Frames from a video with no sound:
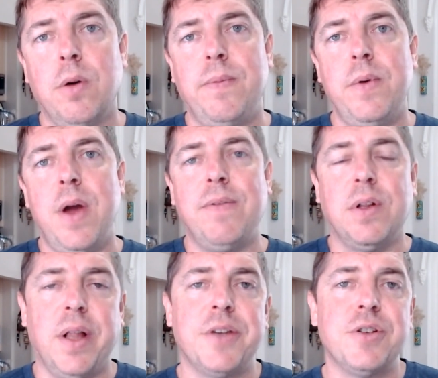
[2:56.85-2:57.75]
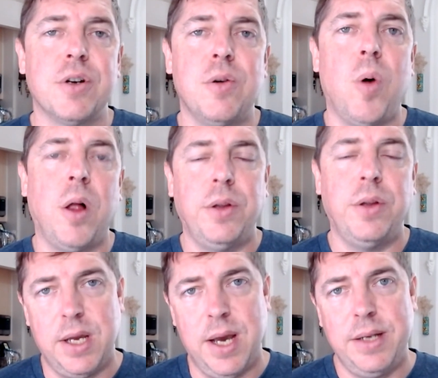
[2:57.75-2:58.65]
you have a lesser quality
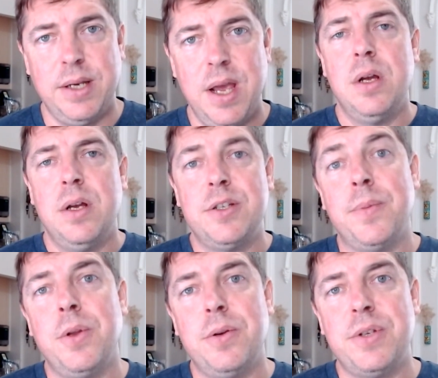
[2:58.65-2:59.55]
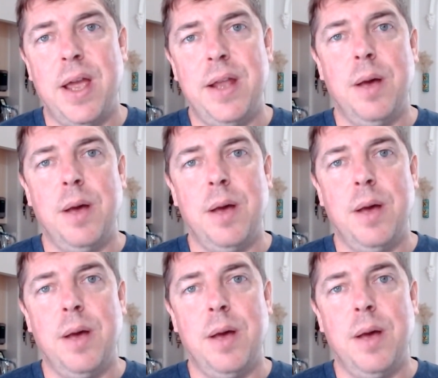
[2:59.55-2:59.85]
cut. Some of those end up